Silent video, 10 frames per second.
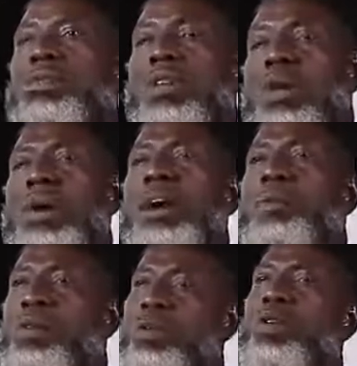to the market,
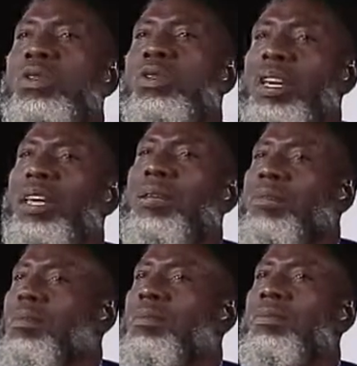before
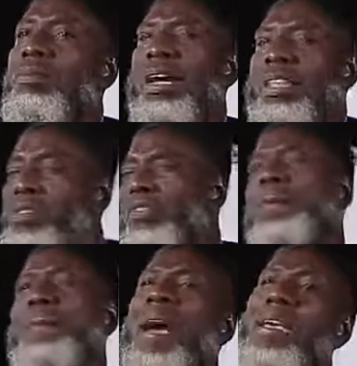taken by
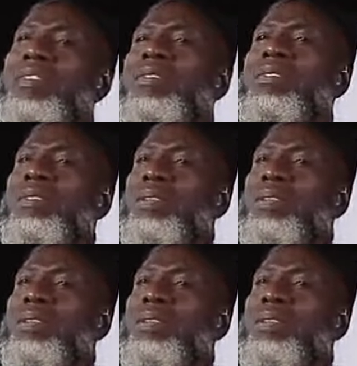different buyers.